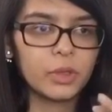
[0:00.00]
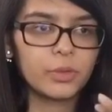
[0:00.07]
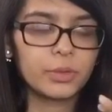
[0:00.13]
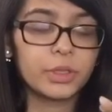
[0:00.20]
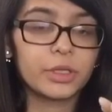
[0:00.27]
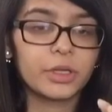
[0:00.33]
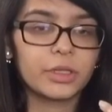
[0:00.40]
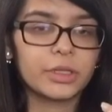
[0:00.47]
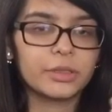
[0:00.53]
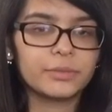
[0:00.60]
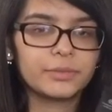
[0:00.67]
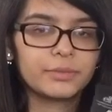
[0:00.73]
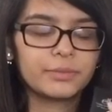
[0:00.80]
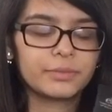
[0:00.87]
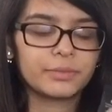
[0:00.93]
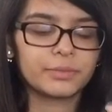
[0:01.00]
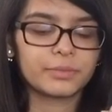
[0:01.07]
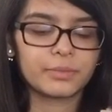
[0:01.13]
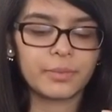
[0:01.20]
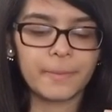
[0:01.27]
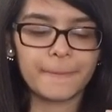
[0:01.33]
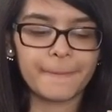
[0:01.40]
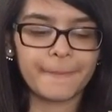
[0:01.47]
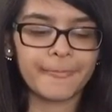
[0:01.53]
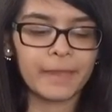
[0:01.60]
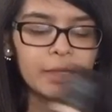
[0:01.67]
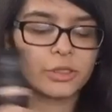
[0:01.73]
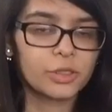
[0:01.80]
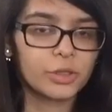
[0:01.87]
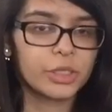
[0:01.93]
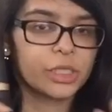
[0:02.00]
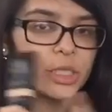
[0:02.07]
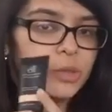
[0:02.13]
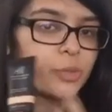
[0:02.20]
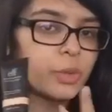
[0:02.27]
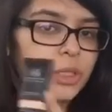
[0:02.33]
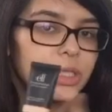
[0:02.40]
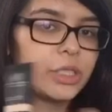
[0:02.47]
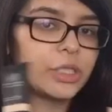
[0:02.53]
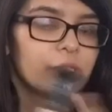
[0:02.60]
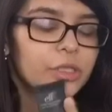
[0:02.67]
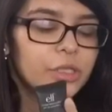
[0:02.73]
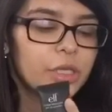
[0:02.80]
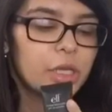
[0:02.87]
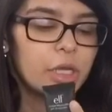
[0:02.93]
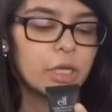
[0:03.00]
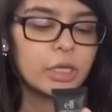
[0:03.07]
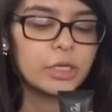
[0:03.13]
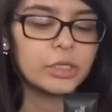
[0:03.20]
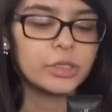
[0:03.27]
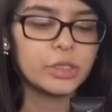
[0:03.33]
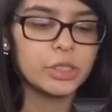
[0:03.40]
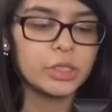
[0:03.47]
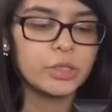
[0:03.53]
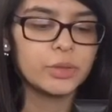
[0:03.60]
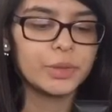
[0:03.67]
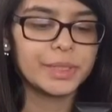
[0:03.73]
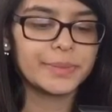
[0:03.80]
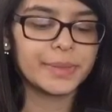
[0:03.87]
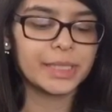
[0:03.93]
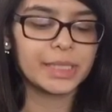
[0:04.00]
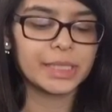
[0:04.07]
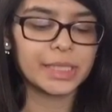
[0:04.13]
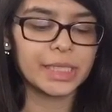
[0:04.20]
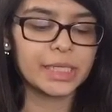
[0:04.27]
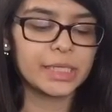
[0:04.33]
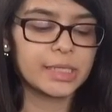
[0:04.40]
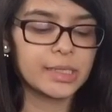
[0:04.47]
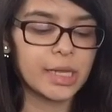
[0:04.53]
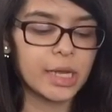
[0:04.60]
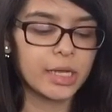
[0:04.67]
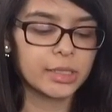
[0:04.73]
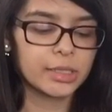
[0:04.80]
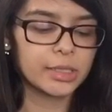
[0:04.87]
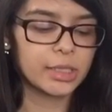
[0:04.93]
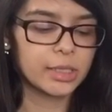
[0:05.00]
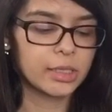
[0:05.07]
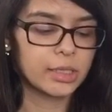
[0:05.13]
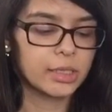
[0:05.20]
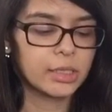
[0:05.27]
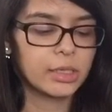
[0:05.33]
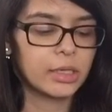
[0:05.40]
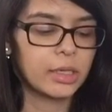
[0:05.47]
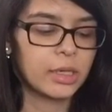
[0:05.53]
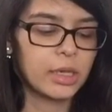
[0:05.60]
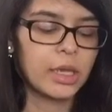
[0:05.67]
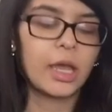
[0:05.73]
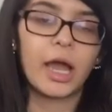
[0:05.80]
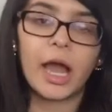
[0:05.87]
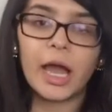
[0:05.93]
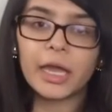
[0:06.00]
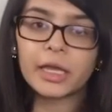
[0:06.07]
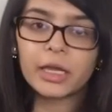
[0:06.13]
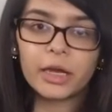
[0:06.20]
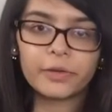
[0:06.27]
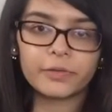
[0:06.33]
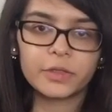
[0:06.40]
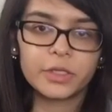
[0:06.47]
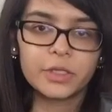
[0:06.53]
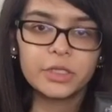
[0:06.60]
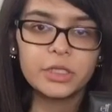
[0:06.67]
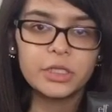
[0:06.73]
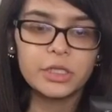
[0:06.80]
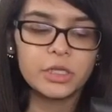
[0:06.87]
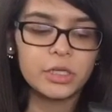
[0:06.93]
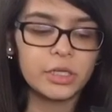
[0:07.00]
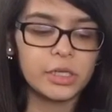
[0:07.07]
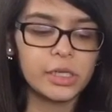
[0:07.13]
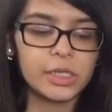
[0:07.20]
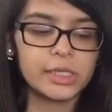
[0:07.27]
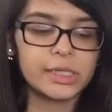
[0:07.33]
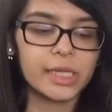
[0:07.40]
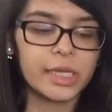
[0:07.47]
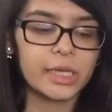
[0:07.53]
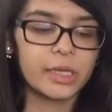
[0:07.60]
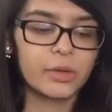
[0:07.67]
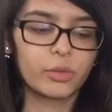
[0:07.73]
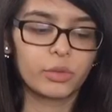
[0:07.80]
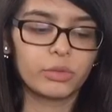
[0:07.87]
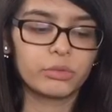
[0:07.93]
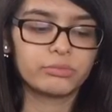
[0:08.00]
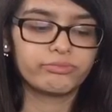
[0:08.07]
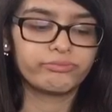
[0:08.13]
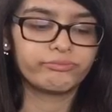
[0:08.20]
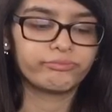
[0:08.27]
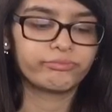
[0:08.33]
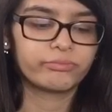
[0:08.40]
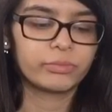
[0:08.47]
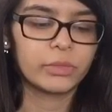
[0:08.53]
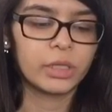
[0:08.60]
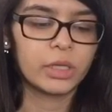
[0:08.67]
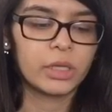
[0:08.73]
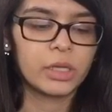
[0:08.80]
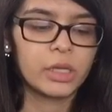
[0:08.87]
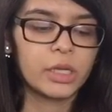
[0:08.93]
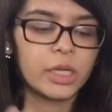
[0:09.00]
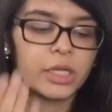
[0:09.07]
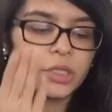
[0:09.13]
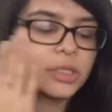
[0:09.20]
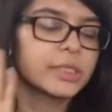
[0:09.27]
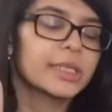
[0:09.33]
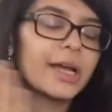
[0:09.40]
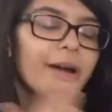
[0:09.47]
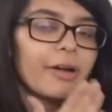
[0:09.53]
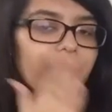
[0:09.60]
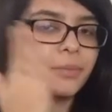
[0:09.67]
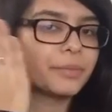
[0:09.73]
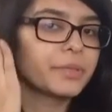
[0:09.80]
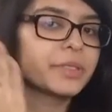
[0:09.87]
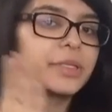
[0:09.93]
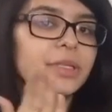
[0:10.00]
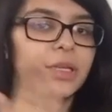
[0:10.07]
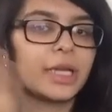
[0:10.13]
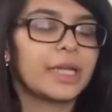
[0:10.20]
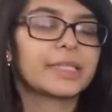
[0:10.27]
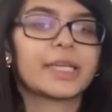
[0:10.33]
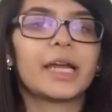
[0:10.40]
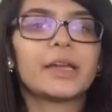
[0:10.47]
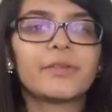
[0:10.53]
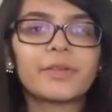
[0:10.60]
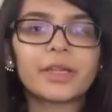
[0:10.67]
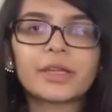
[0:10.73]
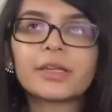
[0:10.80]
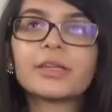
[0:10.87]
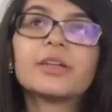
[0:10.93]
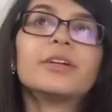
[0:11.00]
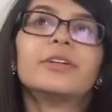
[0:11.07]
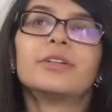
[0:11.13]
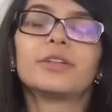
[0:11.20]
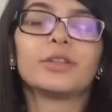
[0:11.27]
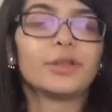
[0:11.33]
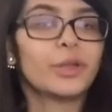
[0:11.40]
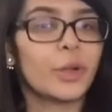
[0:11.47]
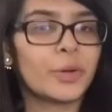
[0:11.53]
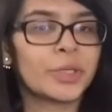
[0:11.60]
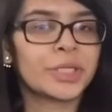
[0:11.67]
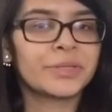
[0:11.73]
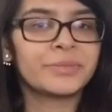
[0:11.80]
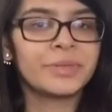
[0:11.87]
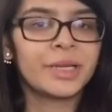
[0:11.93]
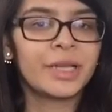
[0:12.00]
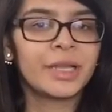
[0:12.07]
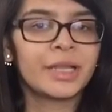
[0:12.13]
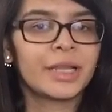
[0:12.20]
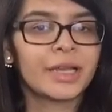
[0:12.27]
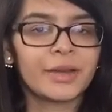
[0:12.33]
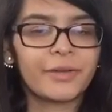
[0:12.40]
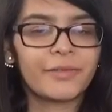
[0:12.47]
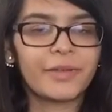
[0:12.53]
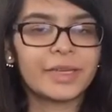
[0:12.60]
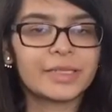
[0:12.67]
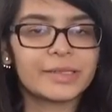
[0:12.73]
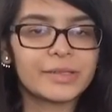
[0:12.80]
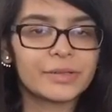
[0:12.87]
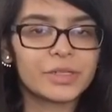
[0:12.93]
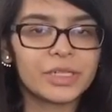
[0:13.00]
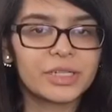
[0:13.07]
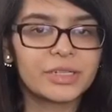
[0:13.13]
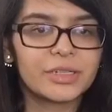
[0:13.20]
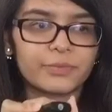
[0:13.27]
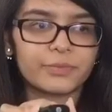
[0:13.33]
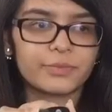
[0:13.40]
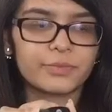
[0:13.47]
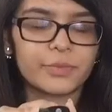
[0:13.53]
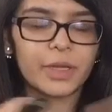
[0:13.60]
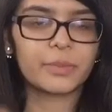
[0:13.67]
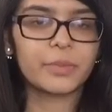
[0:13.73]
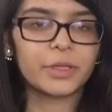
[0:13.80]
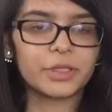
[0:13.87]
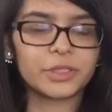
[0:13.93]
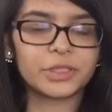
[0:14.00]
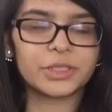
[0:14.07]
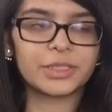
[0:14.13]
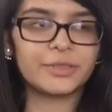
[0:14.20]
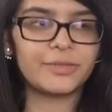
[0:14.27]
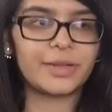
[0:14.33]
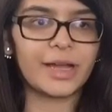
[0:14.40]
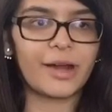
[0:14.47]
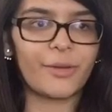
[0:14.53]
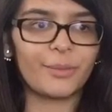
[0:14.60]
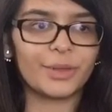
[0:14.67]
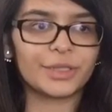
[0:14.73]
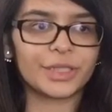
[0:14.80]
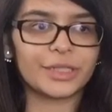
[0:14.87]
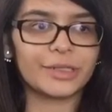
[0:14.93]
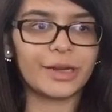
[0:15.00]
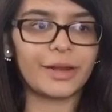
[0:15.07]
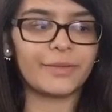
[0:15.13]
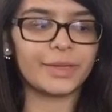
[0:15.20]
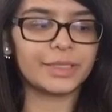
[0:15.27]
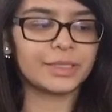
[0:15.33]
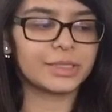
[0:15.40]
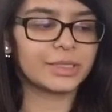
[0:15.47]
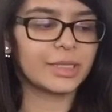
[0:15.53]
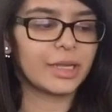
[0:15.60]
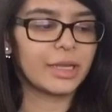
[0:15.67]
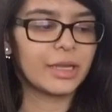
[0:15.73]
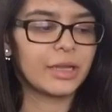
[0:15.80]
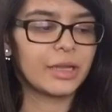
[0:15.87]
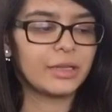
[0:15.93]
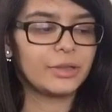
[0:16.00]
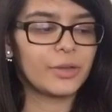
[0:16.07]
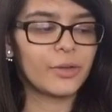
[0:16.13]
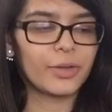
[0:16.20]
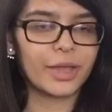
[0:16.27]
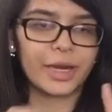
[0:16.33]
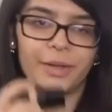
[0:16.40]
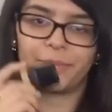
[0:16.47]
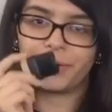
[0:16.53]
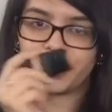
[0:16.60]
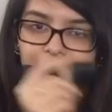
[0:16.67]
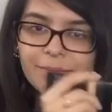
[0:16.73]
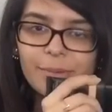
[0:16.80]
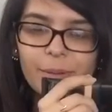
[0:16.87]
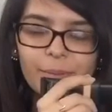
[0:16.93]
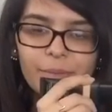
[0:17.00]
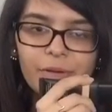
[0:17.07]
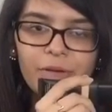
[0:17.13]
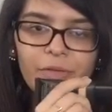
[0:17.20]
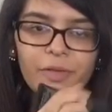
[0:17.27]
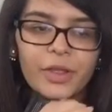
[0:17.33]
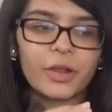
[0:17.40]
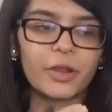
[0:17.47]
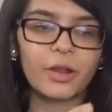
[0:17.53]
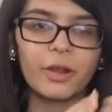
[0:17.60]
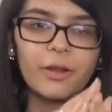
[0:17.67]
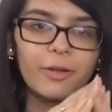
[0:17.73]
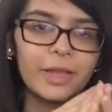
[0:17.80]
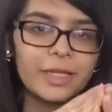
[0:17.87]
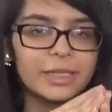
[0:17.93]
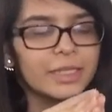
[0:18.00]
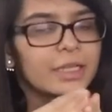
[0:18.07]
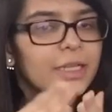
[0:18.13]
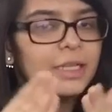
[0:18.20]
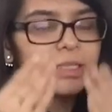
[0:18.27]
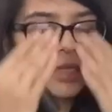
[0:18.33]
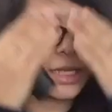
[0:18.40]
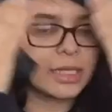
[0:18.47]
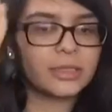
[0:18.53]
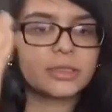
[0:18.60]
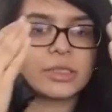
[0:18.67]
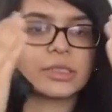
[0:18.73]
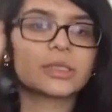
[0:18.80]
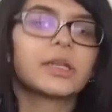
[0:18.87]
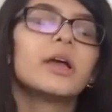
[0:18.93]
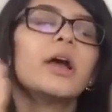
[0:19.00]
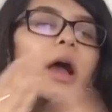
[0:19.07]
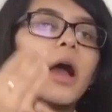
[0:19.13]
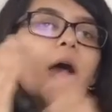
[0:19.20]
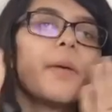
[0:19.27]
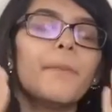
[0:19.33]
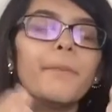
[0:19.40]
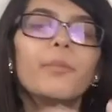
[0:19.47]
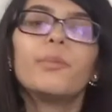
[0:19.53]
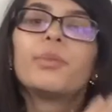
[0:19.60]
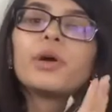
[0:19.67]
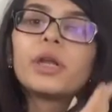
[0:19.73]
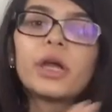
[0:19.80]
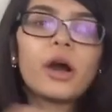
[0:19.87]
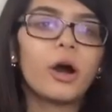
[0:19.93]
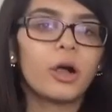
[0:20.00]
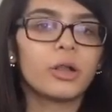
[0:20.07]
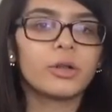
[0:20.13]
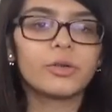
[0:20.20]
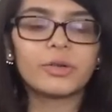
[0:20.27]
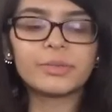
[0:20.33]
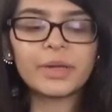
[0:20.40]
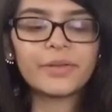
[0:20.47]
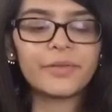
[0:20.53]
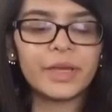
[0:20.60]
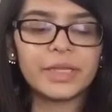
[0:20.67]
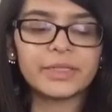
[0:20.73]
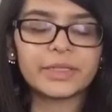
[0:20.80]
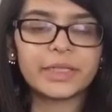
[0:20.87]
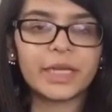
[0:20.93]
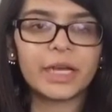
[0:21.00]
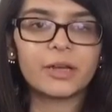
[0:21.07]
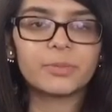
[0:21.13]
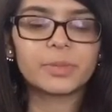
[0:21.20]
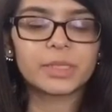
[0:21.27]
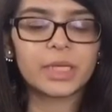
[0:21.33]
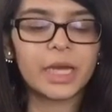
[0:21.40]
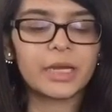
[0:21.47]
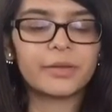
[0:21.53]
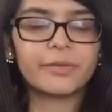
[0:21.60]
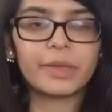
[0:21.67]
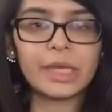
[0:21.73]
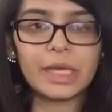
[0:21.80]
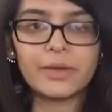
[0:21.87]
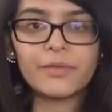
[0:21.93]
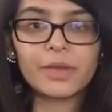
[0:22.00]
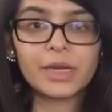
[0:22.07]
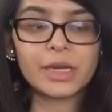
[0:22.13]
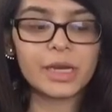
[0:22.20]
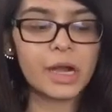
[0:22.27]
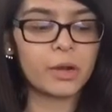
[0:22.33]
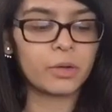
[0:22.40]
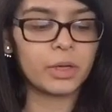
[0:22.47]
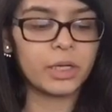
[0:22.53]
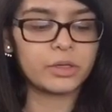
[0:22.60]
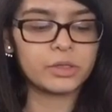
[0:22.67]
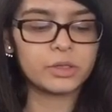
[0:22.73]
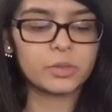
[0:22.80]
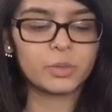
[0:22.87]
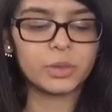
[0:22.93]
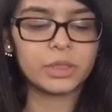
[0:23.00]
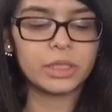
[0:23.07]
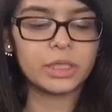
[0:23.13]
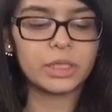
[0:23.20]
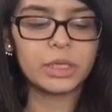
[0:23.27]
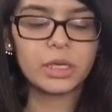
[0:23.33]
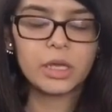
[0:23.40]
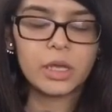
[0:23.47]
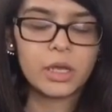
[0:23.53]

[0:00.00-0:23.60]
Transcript: what do you call it? So this is really good to use because it is not high coverage. Is like, it just helps. It's kind of like a lotion, like a face lotion. I'm not sure even how much I grab. I just know that I put some on my middle finger, go like this, and just put it all over my face, and it helps kind of even it out. And it's really